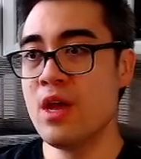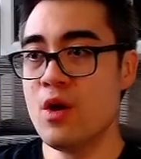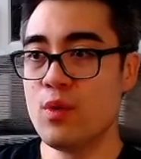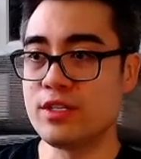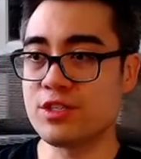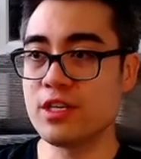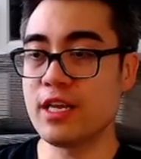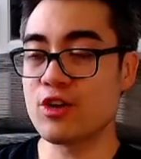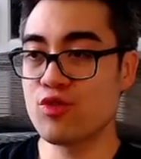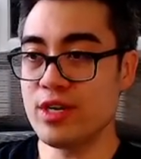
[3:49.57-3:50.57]
which
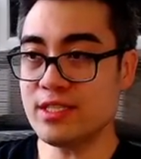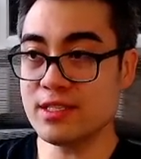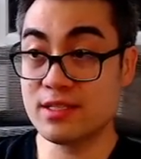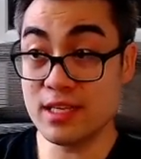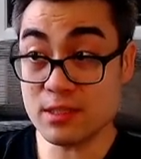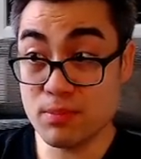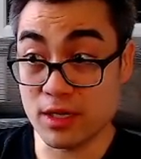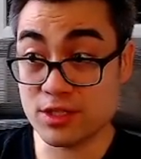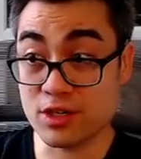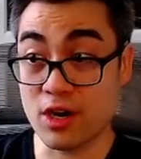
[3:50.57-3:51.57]
increases this
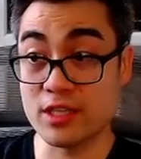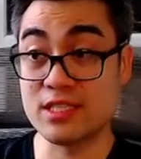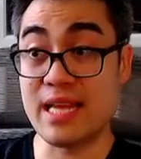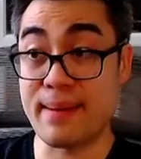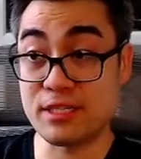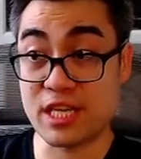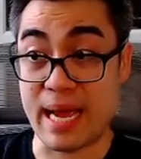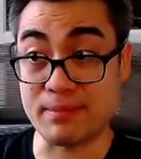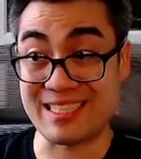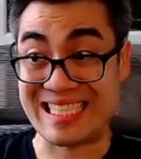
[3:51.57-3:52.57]
monster card's damage
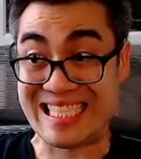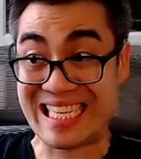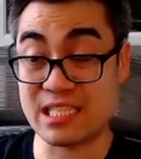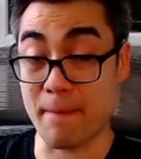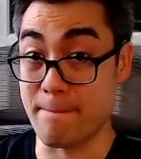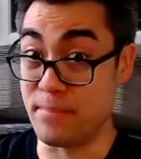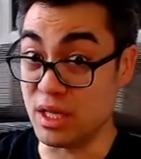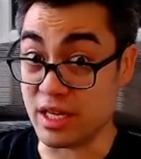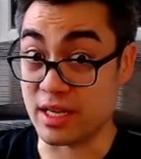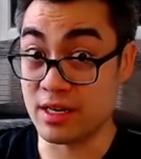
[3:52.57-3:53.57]
cap to 6
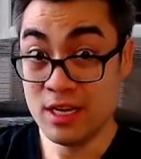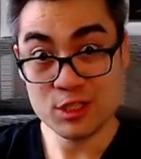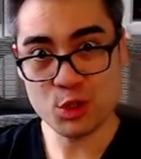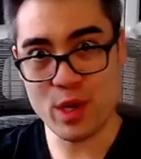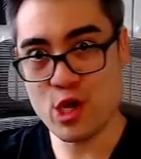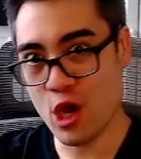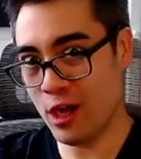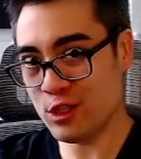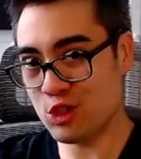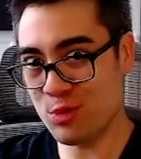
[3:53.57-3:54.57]
billion. So in
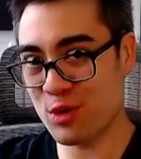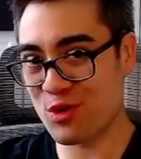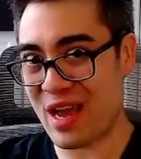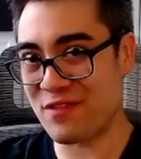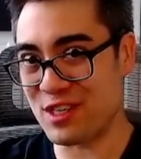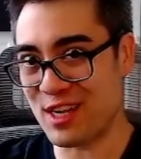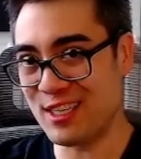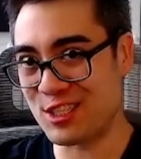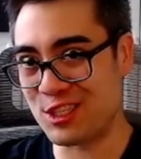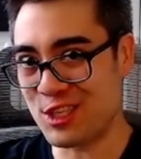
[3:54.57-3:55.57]
non-super gravity
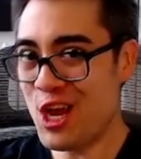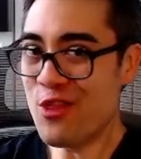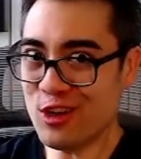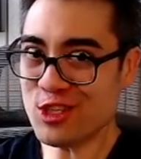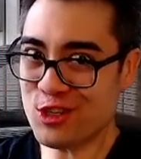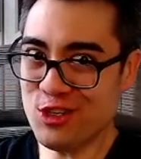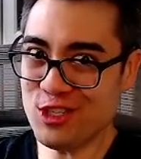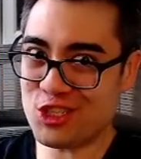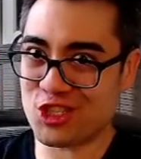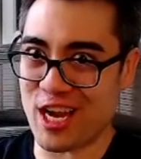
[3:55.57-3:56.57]
dungeons, there's a
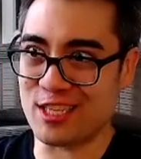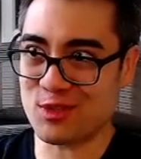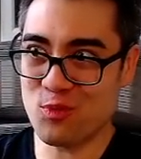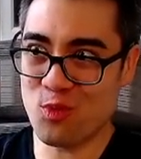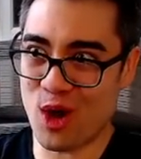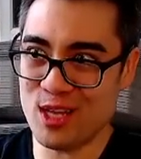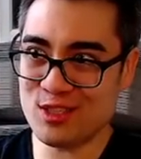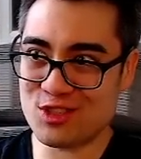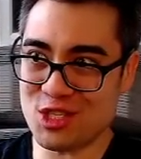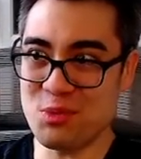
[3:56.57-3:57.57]
good chance one
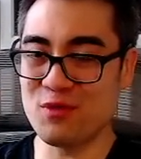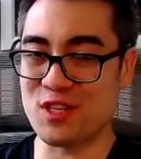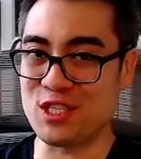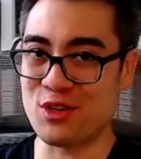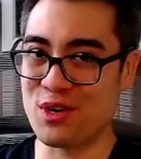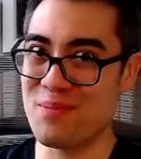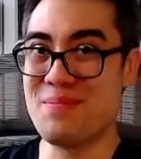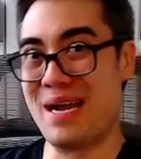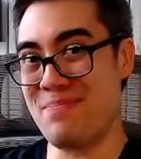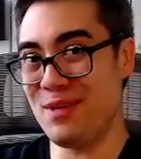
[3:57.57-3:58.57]
Seawolf Daytona
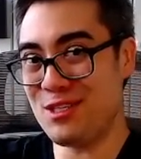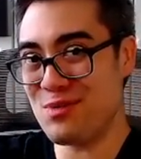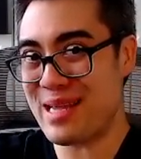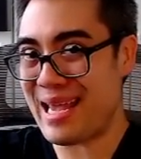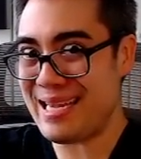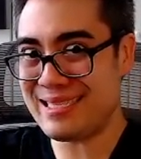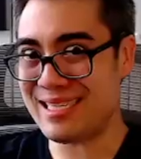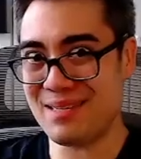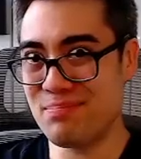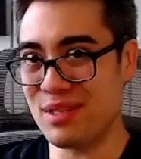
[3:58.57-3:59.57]
might be doing
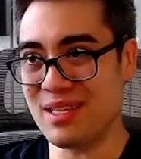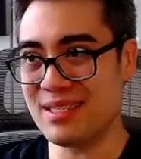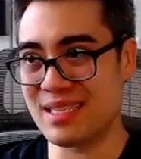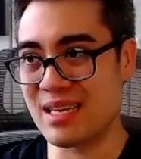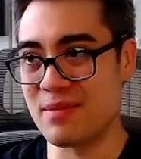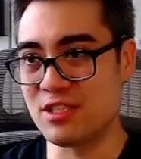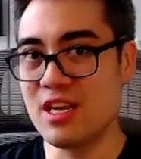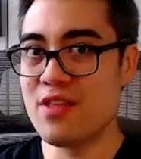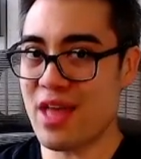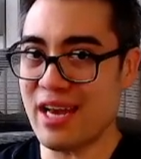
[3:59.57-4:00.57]
18 billion damage.
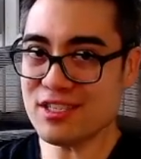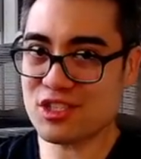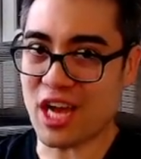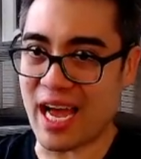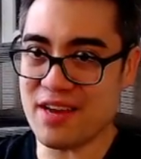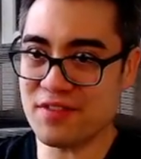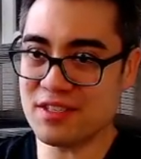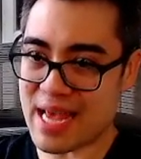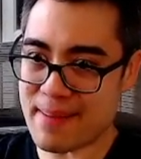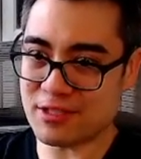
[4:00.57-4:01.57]
That is kind of the
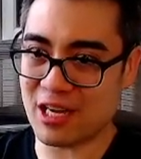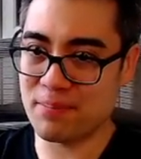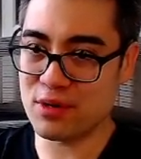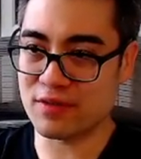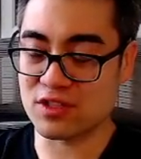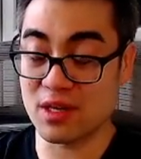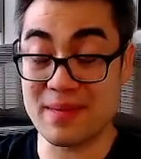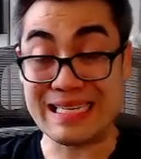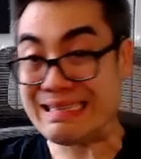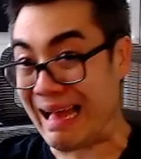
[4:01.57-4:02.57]
damage output of some
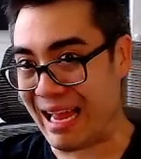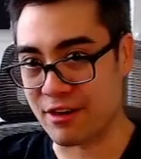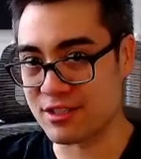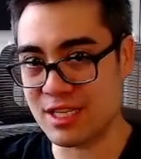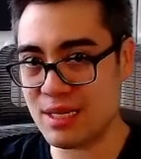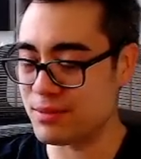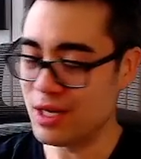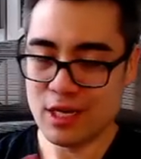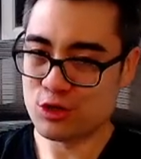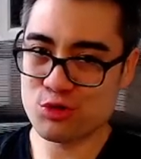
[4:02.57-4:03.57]
entire teams.
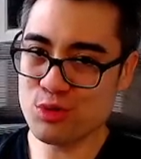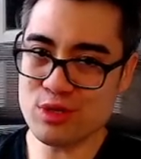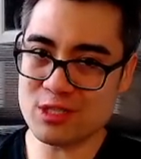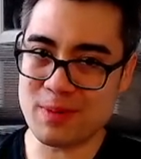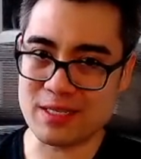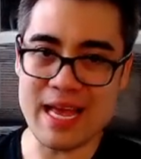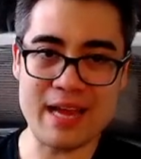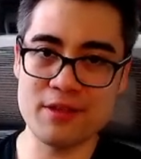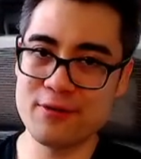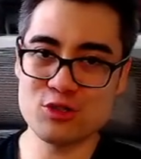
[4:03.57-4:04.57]
Truly
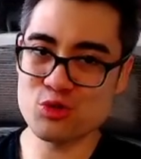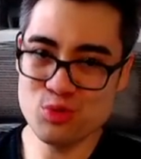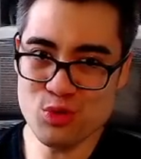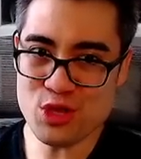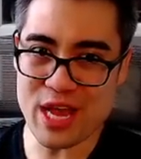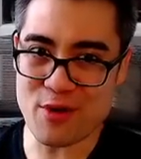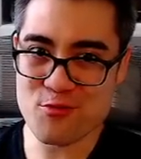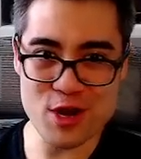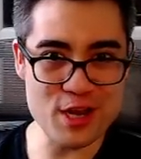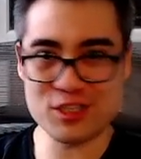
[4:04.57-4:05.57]
spectacular, truly
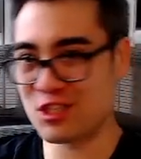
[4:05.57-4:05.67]
outrageous,